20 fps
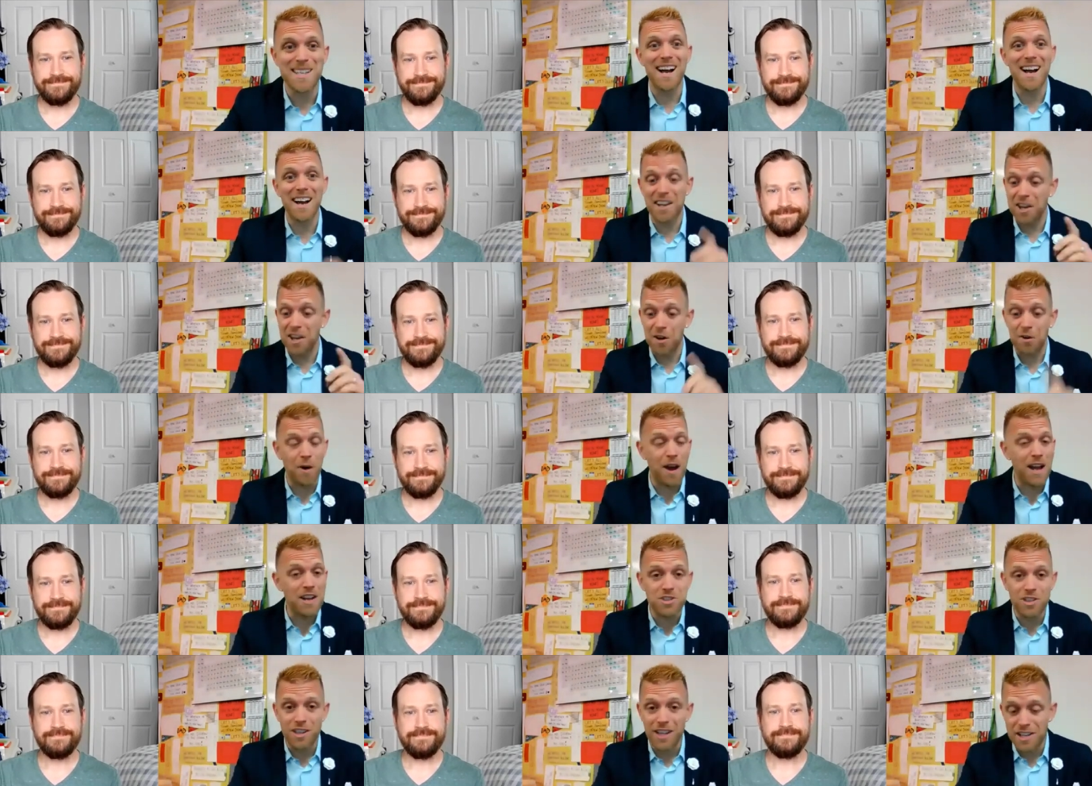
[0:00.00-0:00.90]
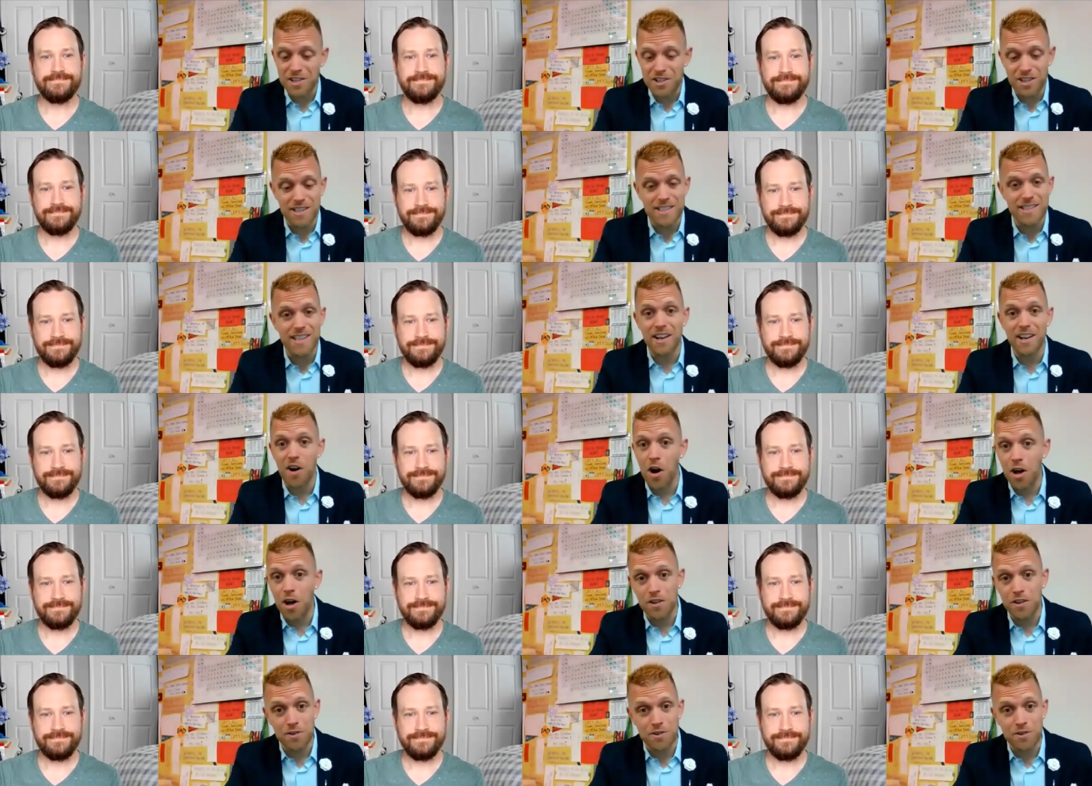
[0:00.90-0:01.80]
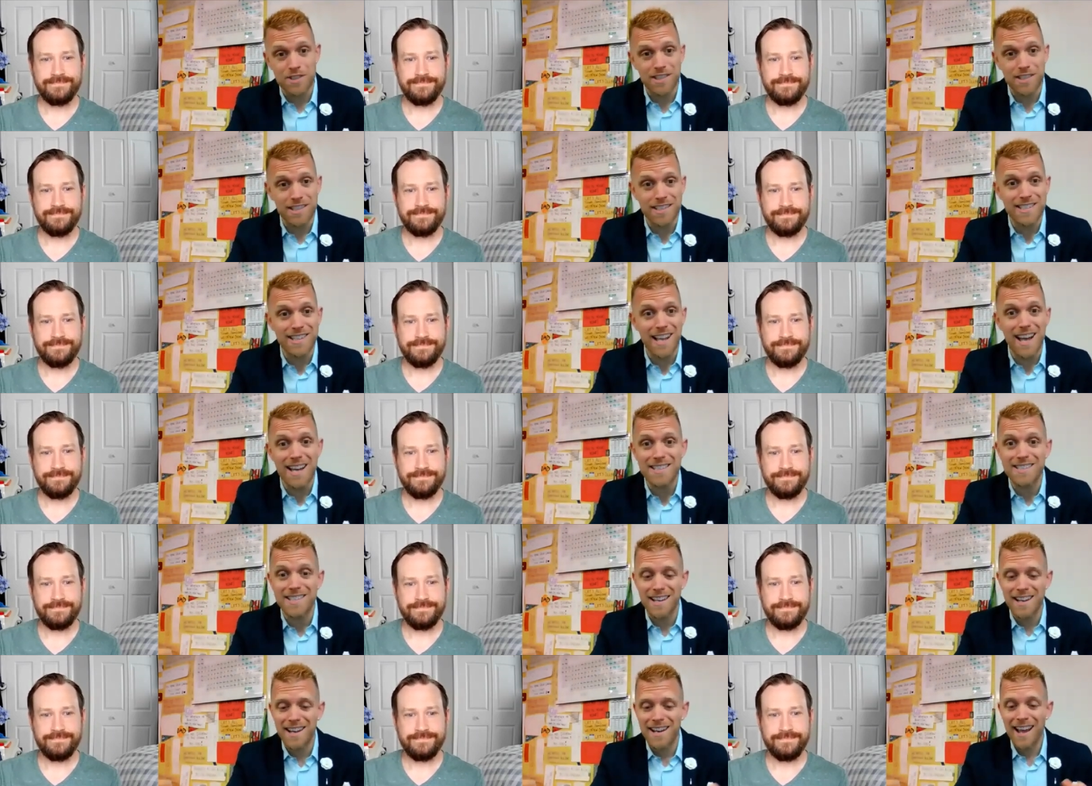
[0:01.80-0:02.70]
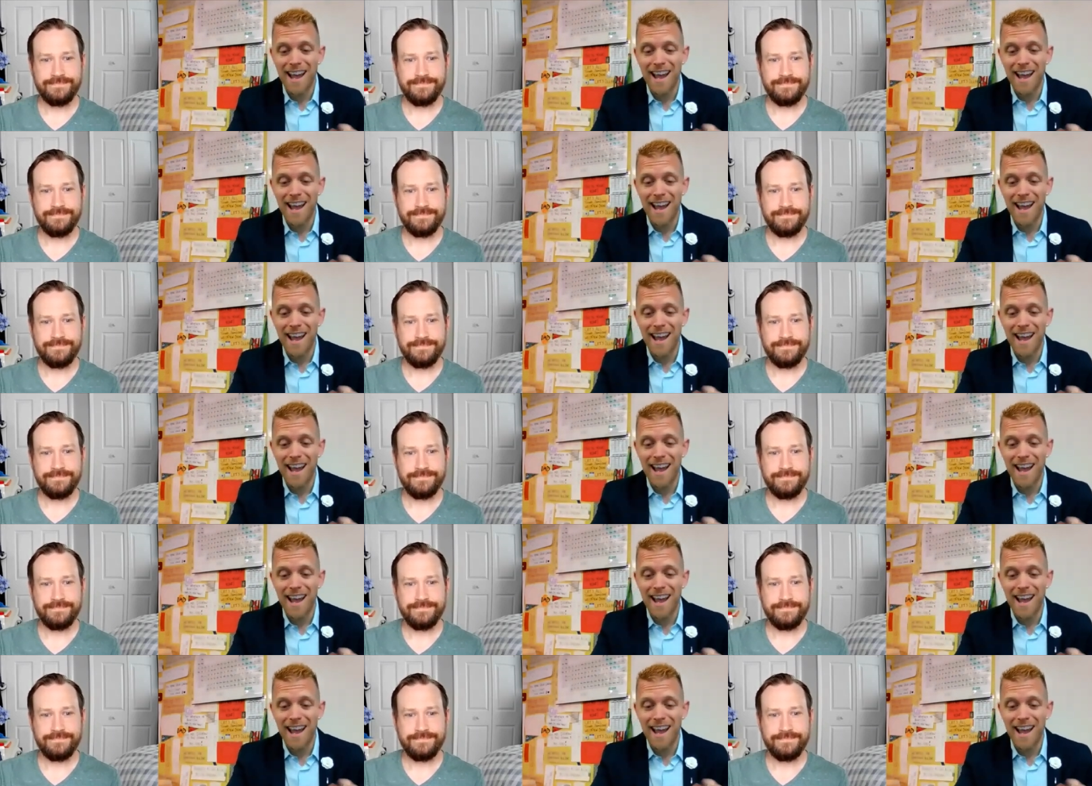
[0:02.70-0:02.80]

Speaker 1: Uh, congratulations on all your success.